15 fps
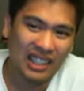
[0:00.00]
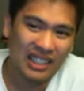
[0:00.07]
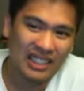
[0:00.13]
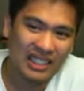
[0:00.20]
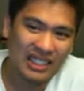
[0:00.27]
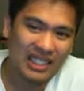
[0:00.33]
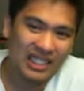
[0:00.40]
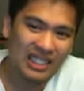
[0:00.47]
I
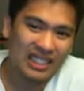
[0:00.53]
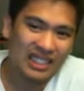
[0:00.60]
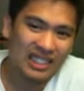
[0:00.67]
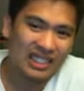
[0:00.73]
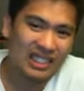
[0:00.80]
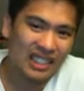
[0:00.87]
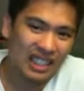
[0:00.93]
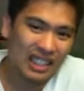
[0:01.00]
see his
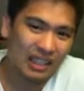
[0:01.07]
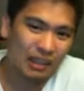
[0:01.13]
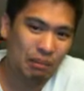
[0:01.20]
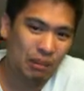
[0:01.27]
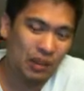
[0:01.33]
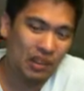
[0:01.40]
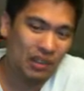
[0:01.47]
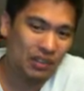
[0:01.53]
ceiling
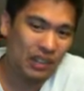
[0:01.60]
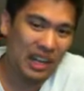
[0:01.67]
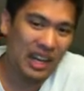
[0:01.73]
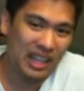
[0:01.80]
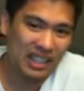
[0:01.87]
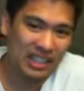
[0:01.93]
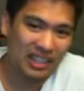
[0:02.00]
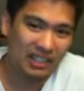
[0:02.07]
more of
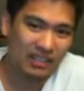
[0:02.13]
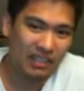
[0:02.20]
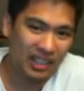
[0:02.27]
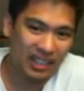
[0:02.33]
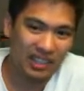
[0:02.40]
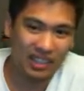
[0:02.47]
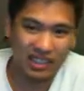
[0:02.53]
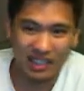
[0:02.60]
action
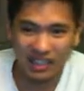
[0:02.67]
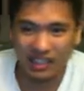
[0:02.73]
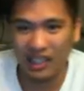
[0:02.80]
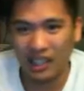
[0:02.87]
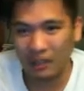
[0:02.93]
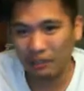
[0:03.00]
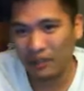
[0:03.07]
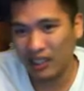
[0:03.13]
fighter than
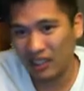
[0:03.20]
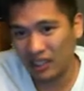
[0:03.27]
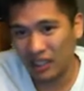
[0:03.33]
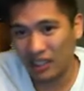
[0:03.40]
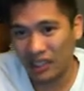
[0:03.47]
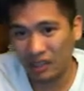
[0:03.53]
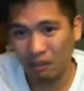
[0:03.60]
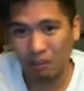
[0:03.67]
top 10
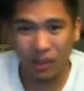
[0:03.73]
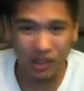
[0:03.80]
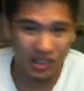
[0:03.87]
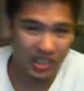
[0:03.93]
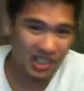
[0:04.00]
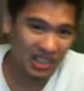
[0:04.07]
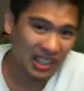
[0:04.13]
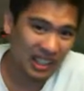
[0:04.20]
guy.
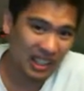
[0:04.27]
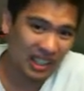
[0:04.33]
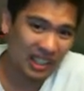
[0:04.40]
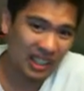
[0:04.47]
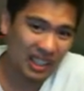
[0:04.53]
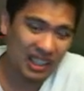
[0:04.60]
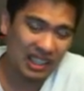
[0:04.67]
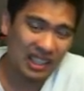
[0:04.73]
Personally,